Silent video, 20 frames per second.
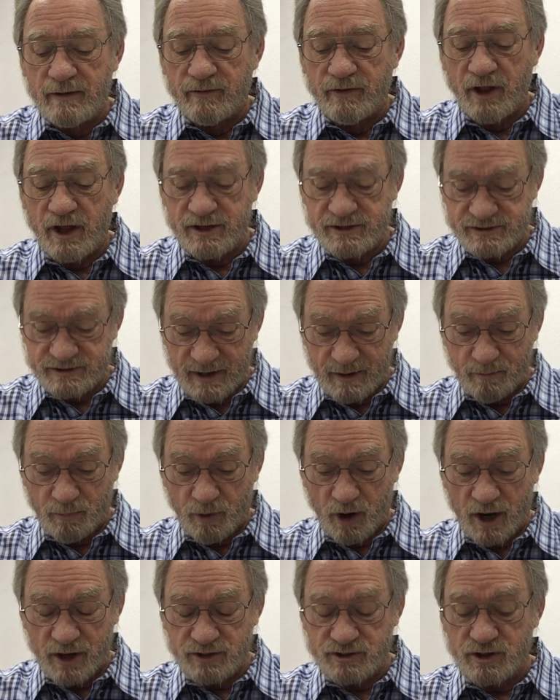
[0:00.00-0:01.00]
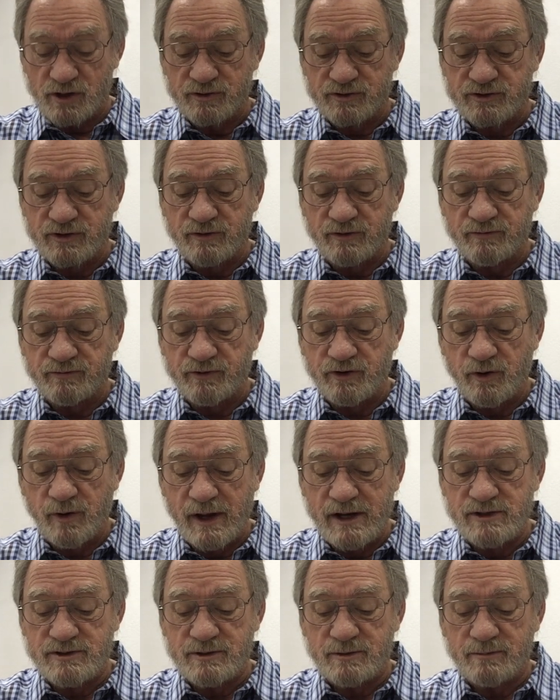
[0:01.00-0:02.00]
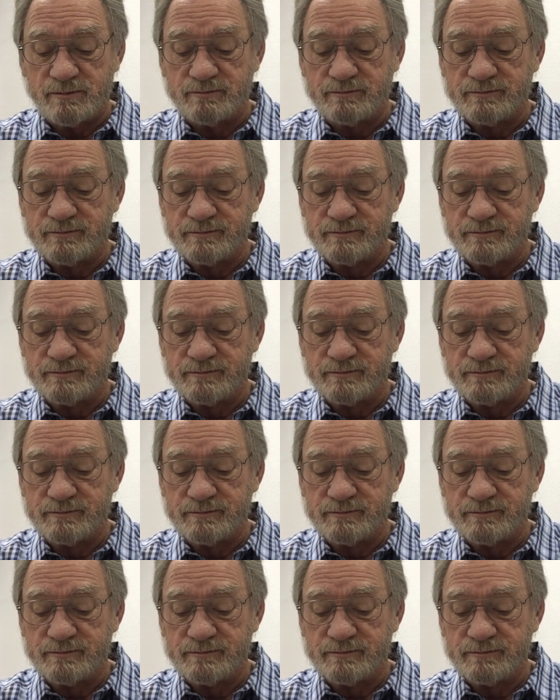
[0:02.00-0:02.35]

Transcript: Thus they brought Joseph to Egypt.